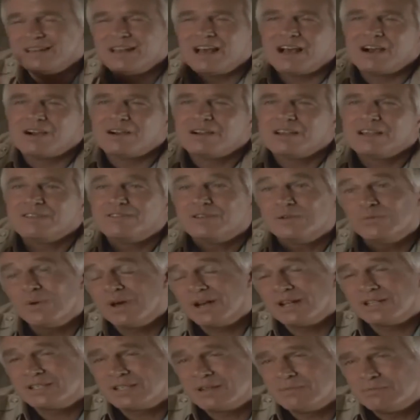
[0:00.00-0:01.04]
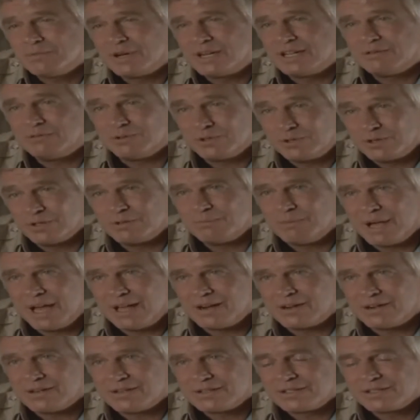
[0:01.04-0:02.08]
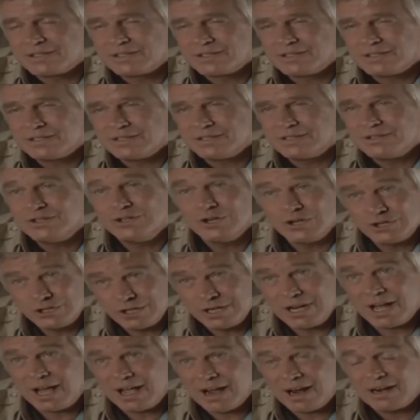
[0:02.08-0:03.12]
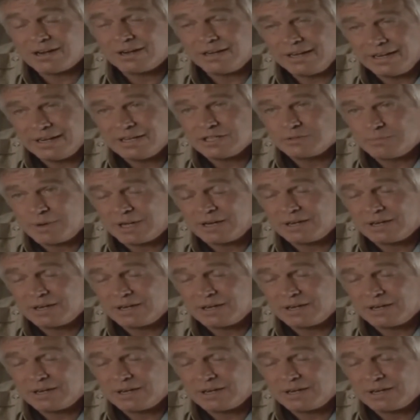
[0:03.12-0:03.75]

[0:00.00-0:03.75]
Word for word: Now, if you wanted somebody with good manners, you should have hired an English